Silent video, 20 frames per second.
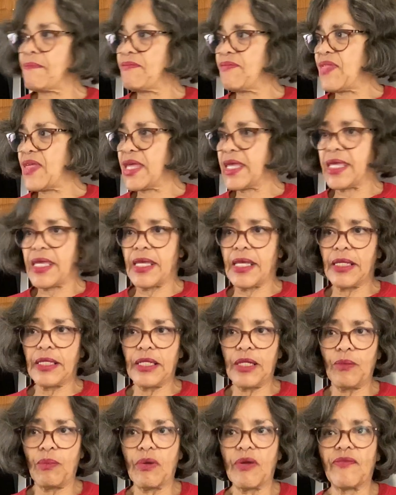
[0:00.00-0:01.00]
thinking
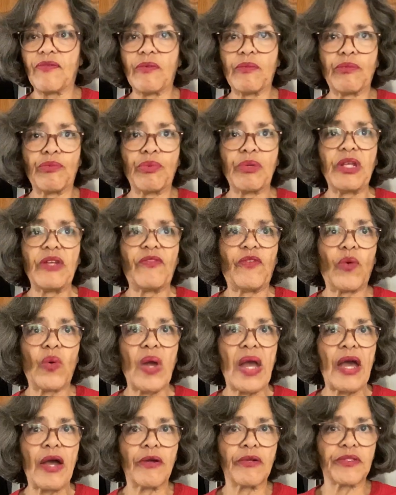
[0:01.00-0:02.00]
anywhere from 3 to 4
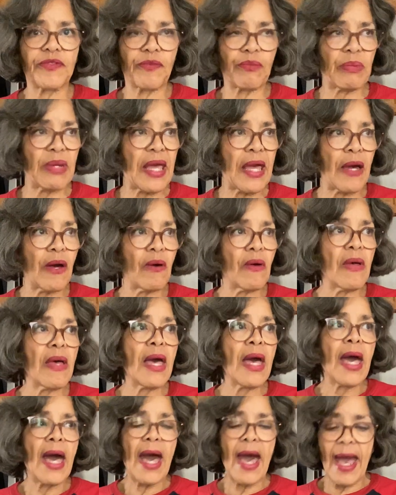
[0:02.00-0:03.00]
hours from now,
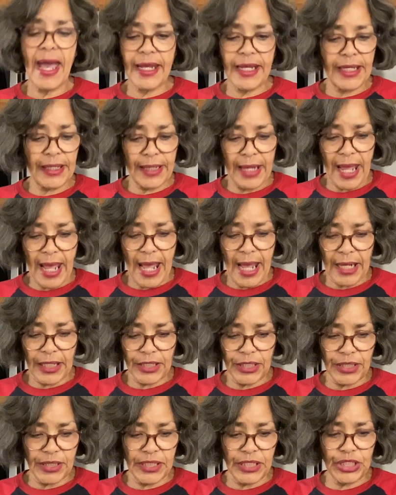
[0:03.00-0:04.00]
I can
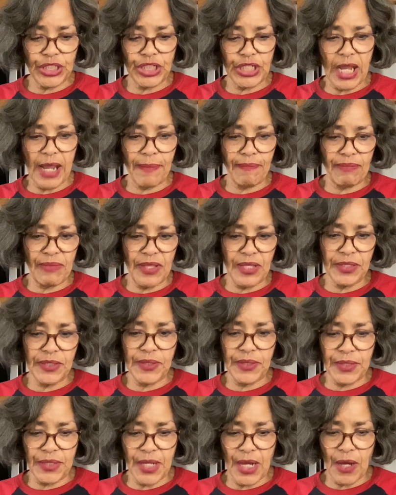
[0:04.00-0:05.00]
actually shape this
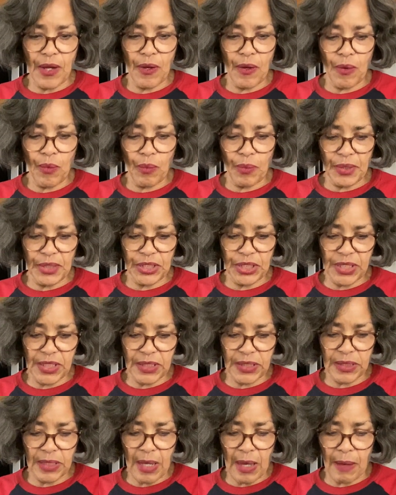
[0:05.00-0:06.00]
dough, which
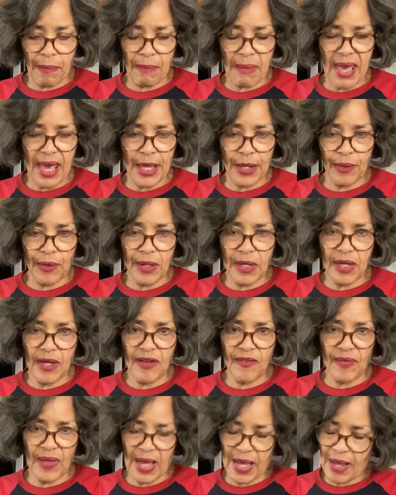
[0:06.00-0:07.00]
is a matter of,
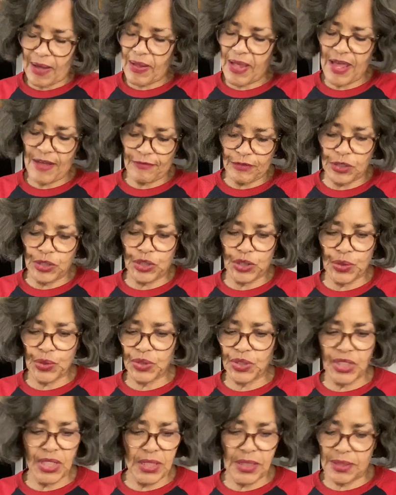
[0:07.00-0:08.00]
I'll have to show it
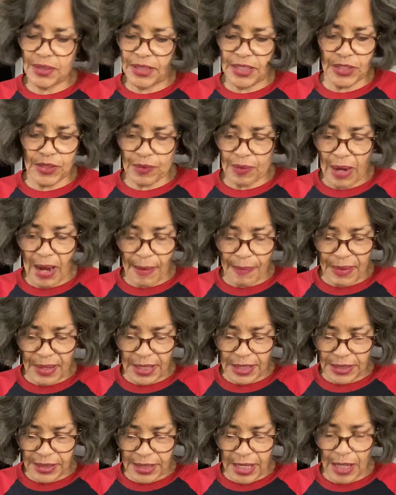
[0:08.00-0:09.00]
to you. Describing
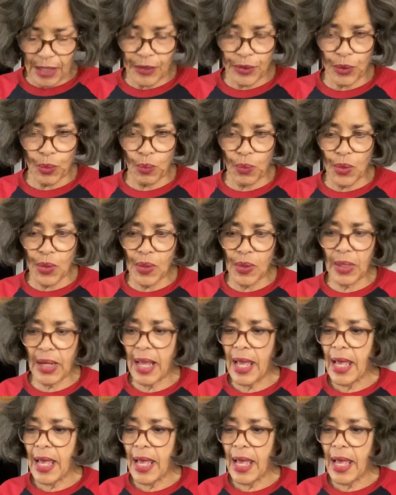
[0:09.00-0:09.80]
is not going to work.